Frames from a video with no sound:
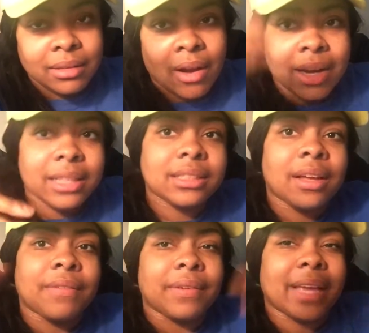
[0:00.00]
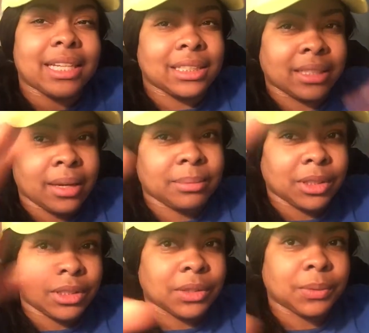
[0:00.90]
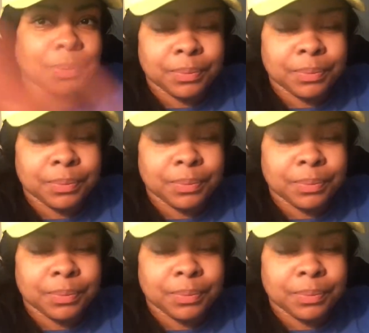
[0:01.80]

All that stuff catches up to you.